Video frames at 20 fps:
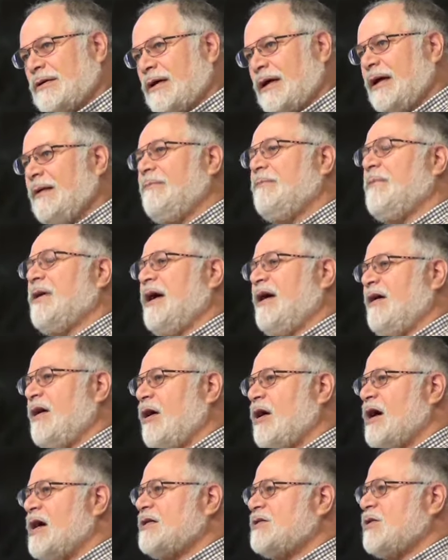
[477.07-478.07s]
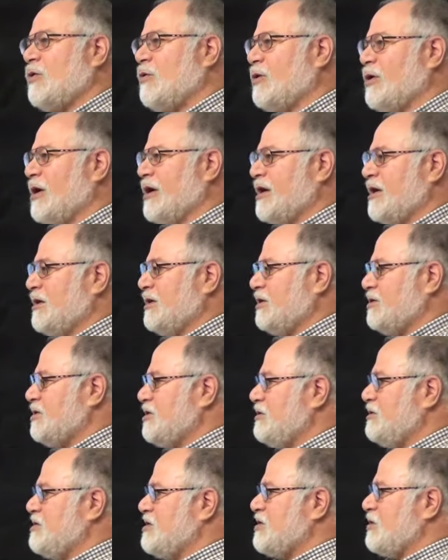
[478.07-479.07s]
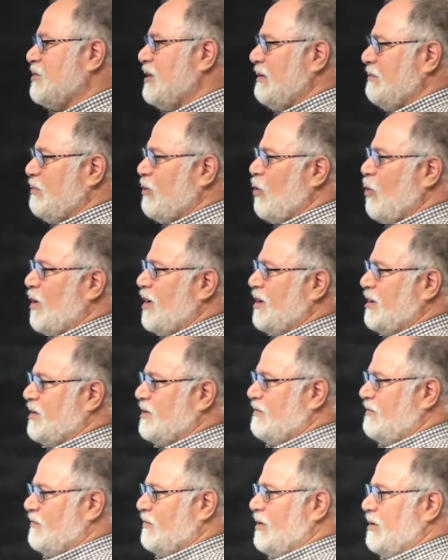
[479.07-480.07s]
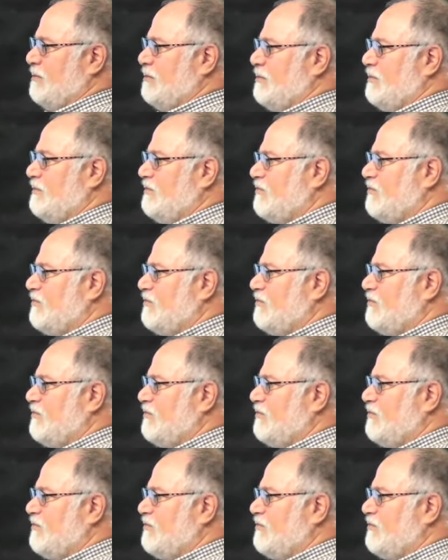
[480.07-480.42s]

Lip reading: it may cause Oregon to choose to import from